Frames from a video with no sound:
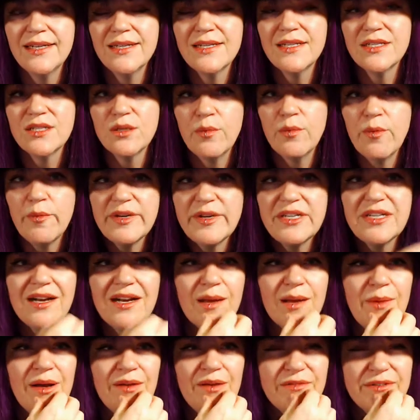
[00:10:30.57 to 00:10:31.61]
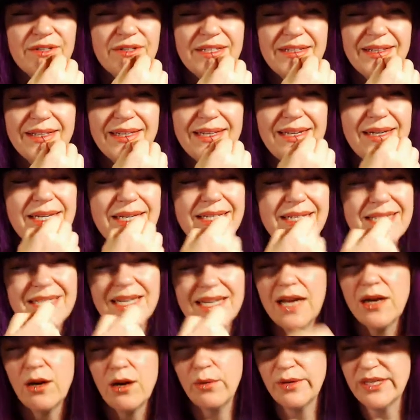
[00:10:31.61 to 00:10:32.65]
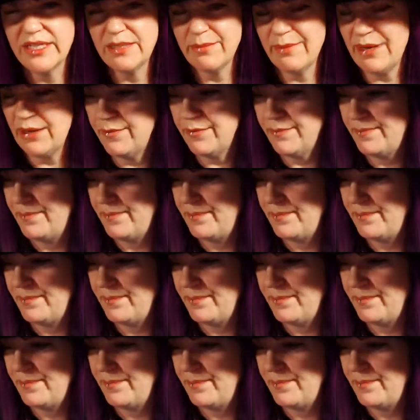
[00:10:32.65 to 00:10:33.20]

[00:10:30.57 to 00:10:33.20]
So when we talk about fertility, it's not always about